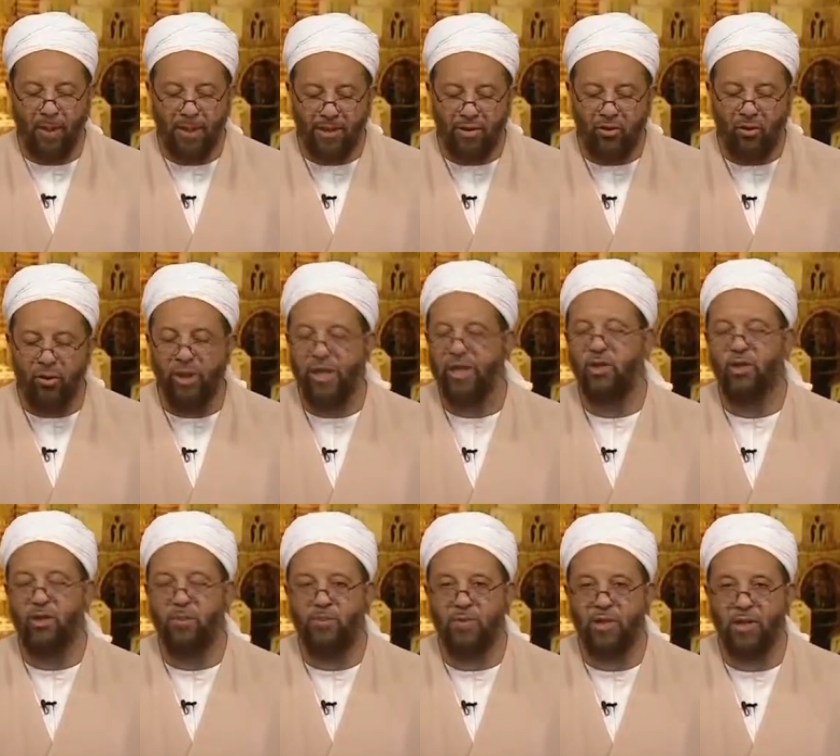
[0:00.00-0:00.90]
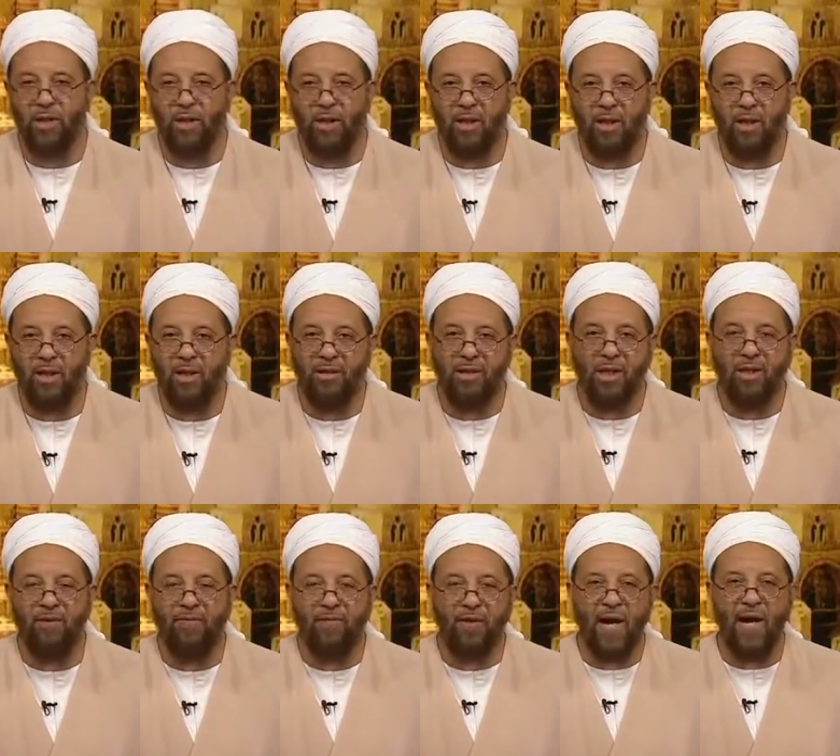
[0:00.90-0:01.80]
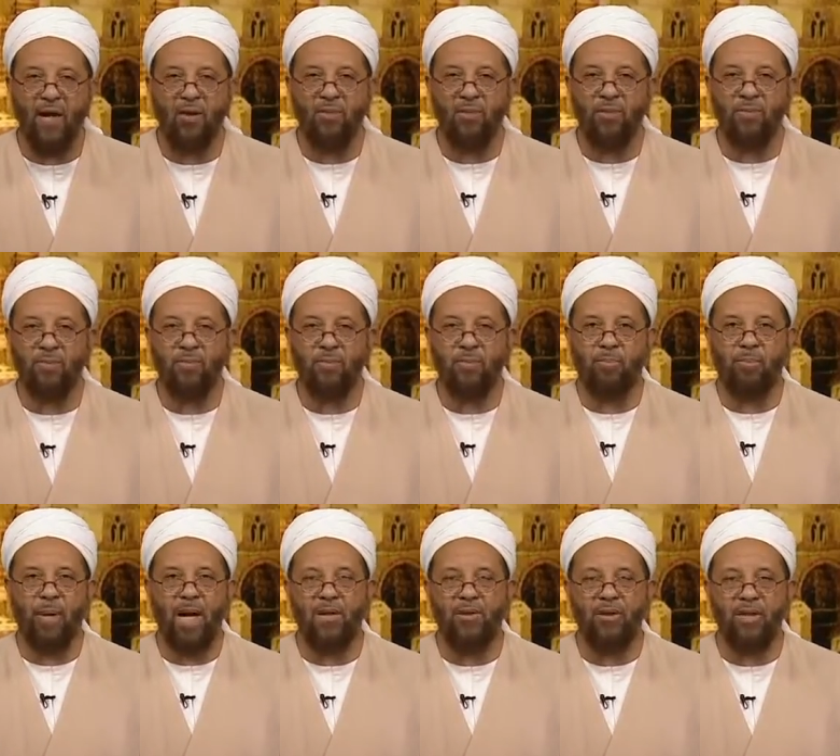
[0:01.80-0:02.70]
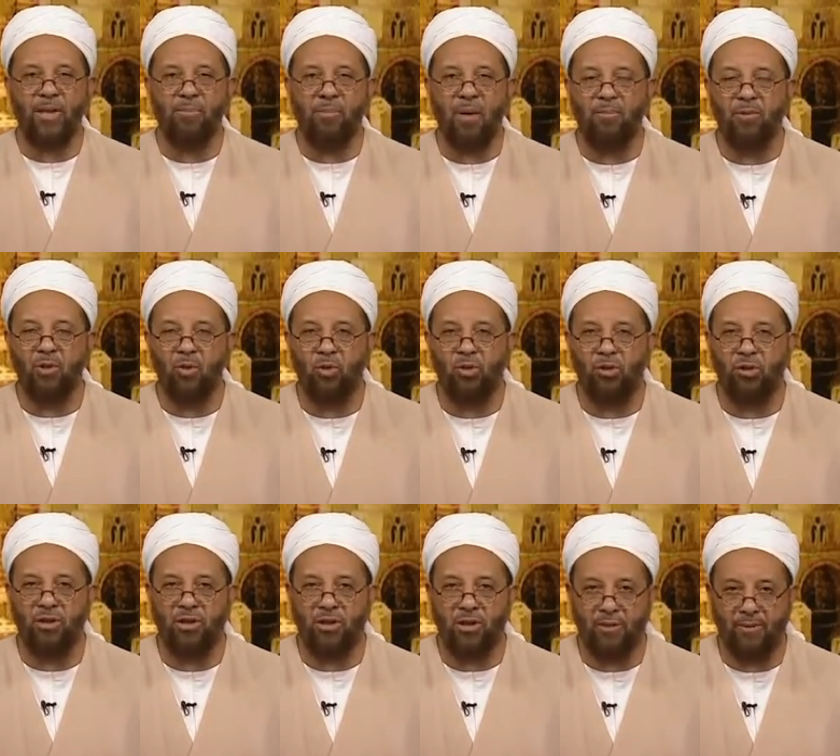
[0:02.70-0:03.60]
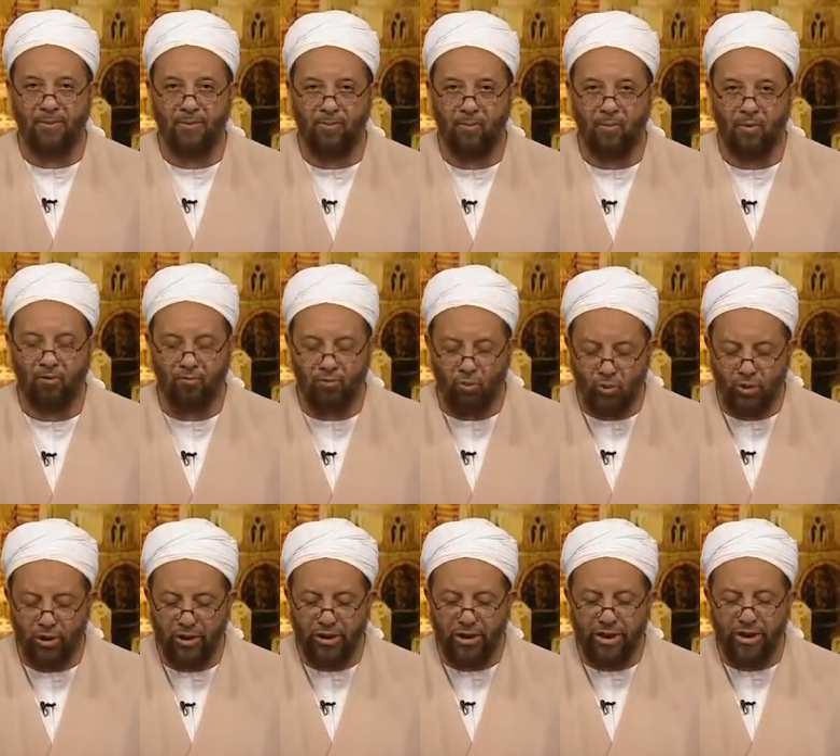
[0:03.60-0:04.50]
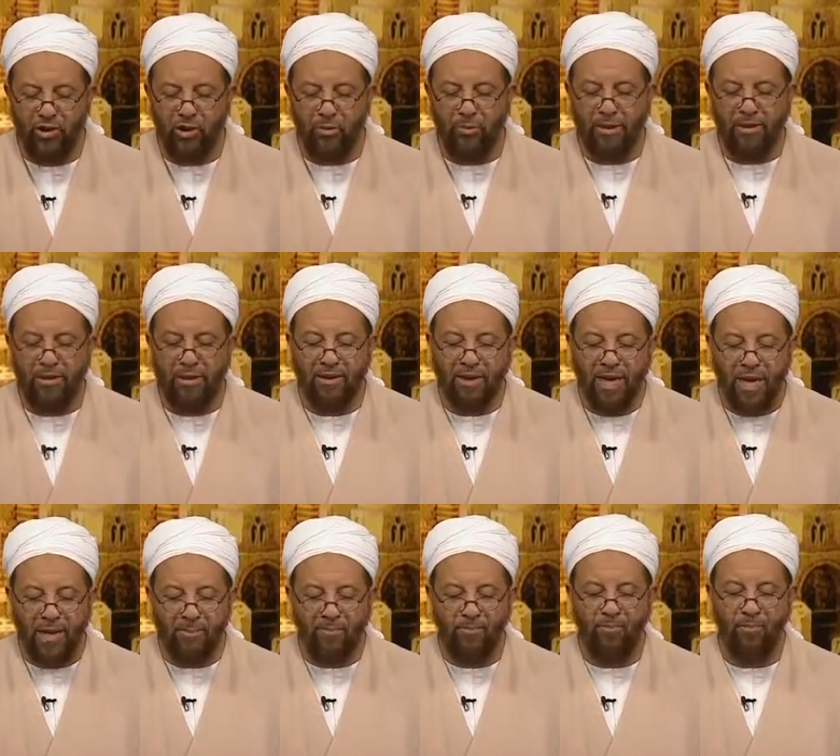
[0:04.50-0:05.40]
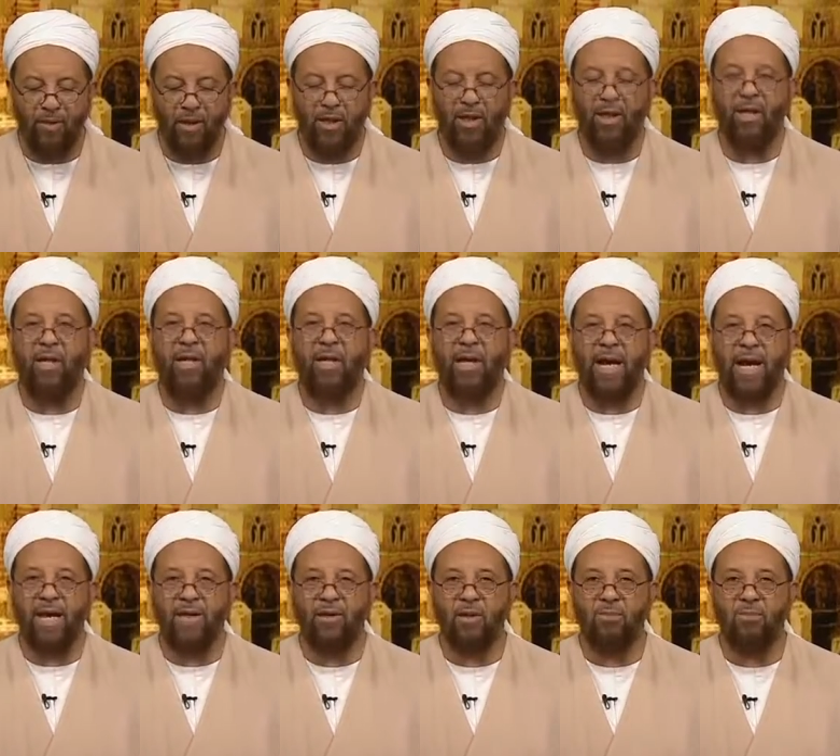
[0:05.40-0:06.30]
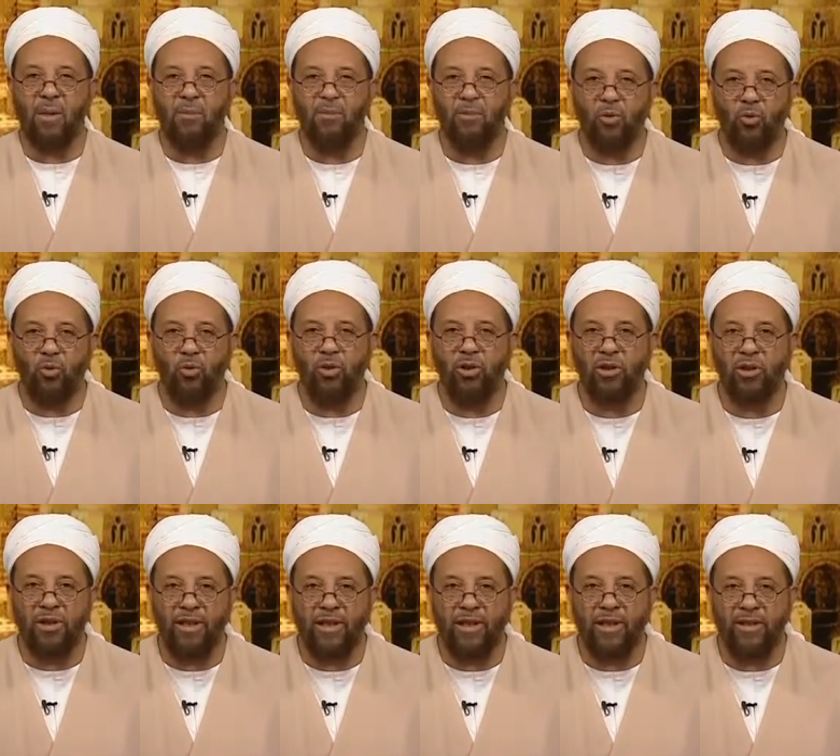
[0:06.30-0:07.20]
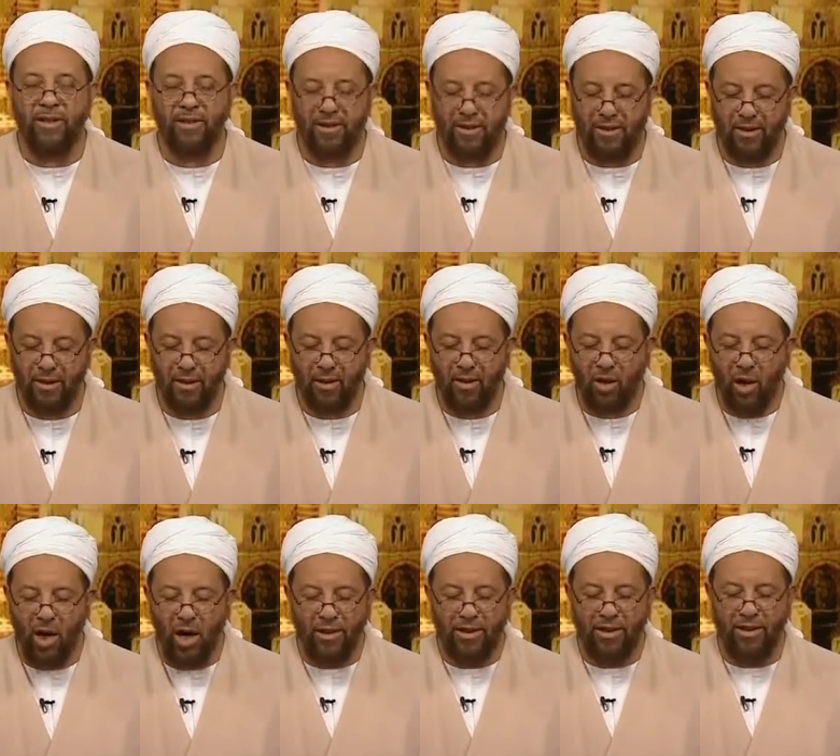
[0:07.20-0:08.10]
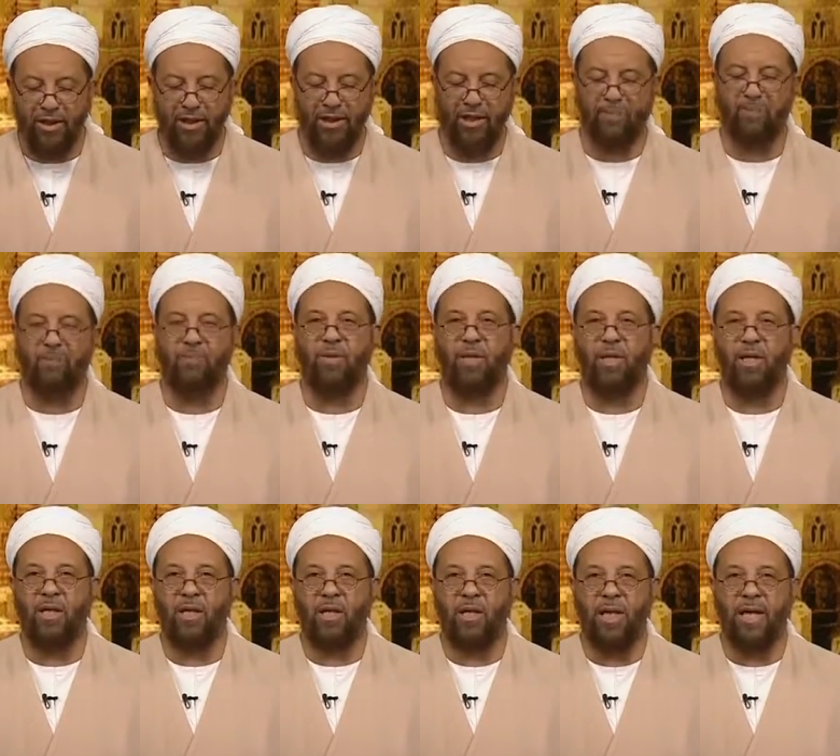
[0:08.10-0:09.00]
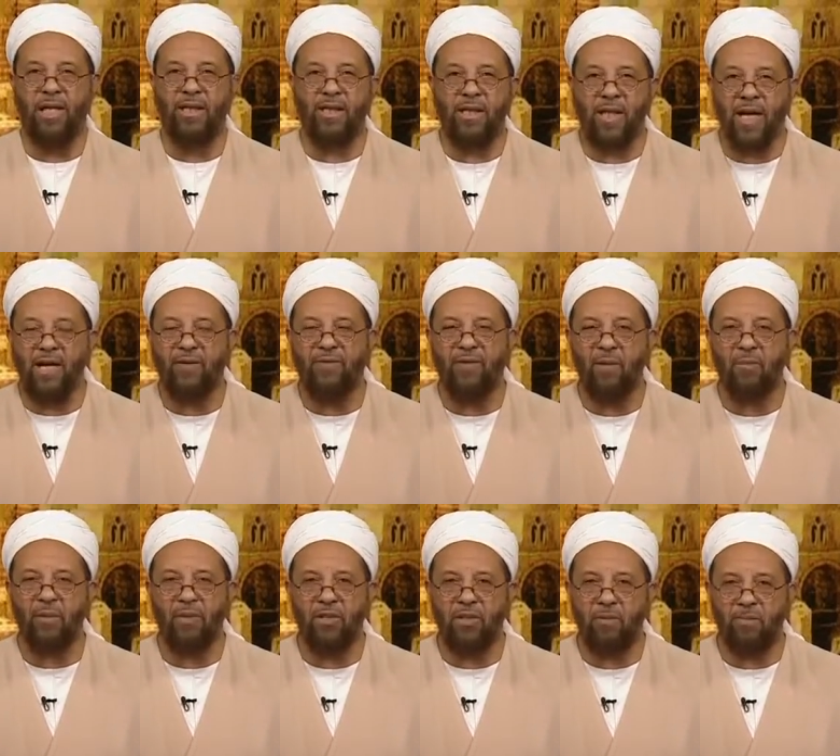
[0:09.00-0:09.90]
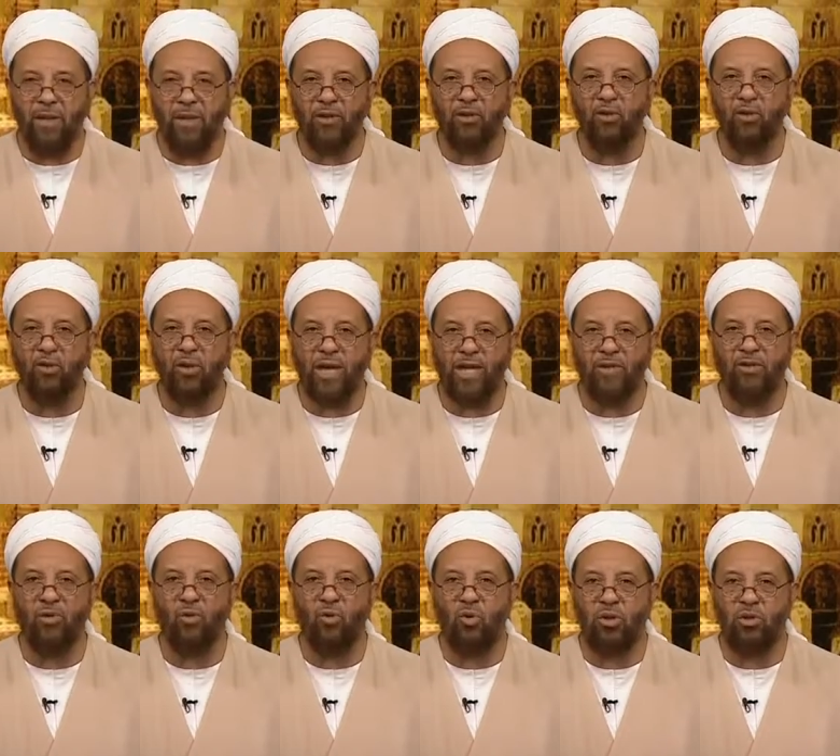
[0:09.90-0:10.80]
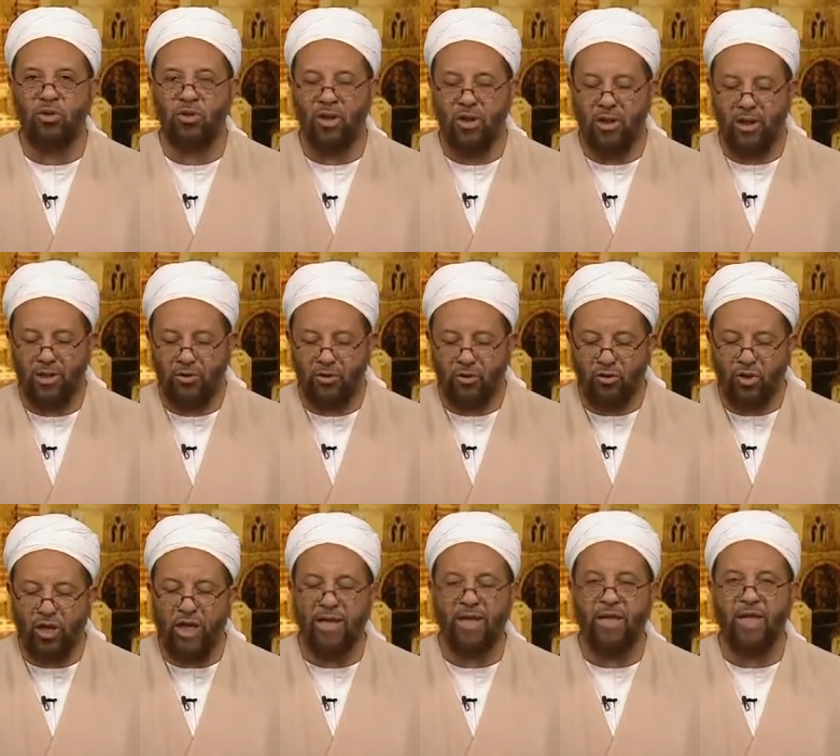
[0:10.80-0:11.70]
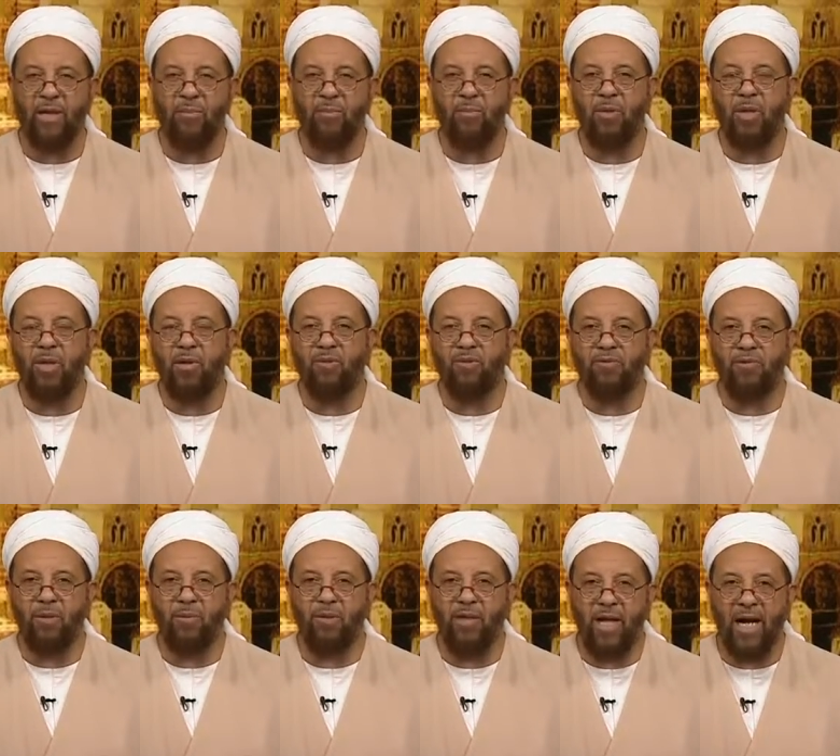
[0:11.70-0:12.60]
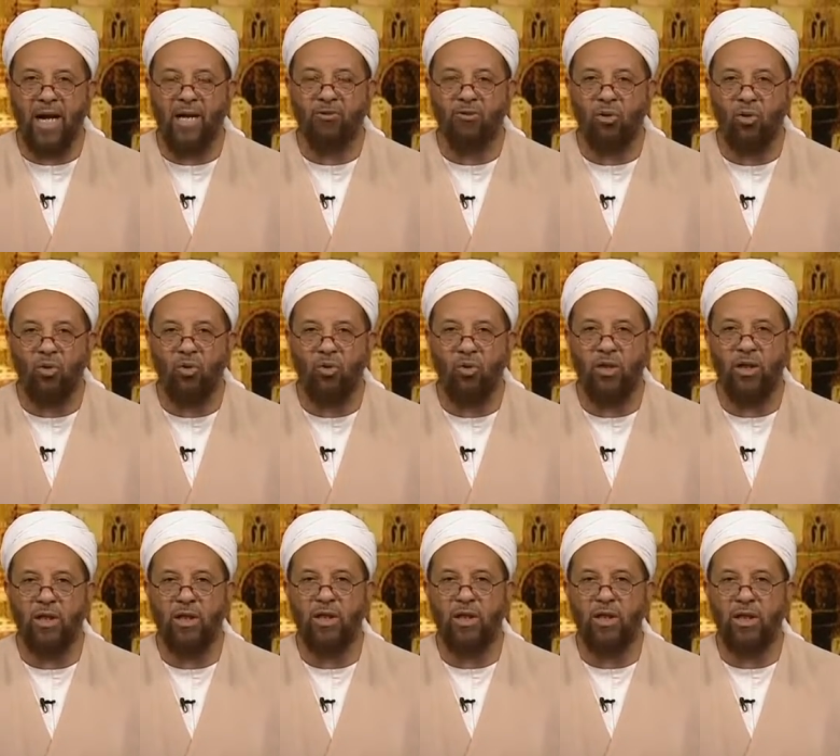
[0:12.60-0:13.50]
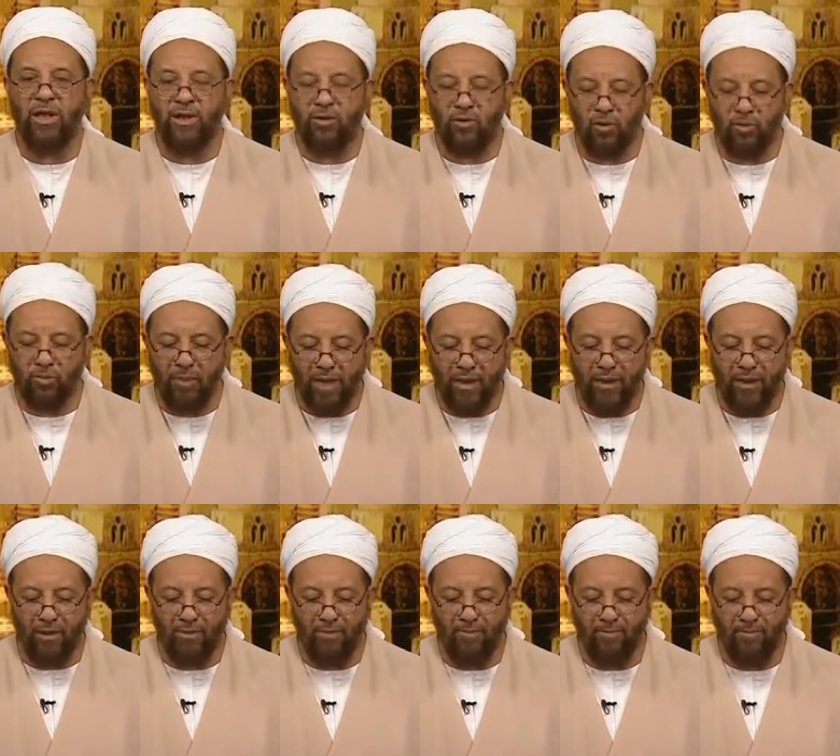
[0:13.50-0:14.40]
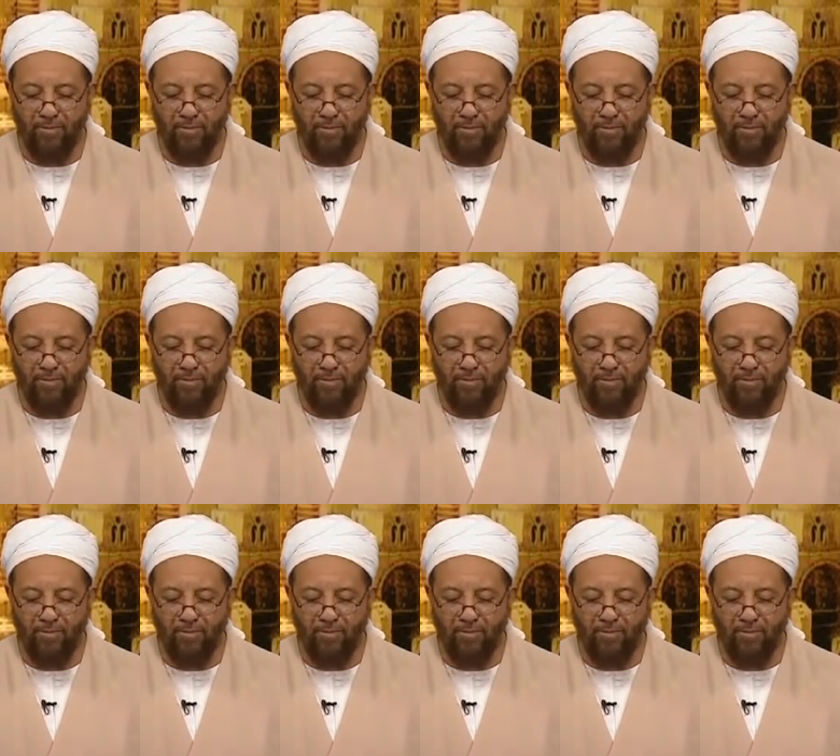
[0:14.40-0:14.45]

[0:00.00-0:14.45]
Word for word: into Egypt, they found Bahari Mamluks ruling Egypt at the time, and the Mamluk leaders honored him and gave him a special escort to take him from Cairo into Mecca.